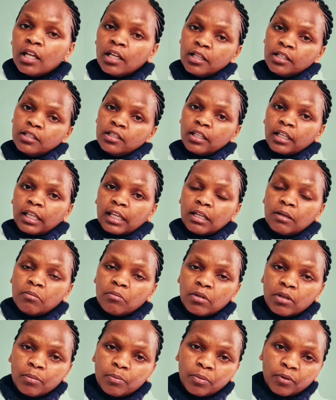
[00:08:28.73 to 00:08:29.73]
it can
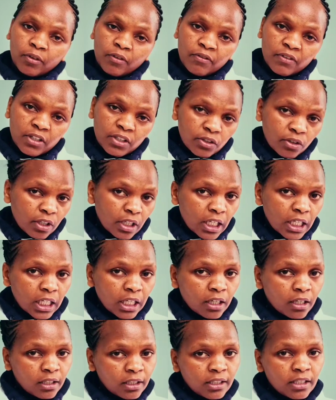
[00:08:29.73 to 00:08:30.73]
be professionally
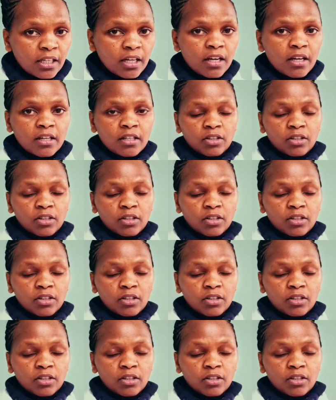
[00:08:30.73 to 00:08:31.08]
cleaned,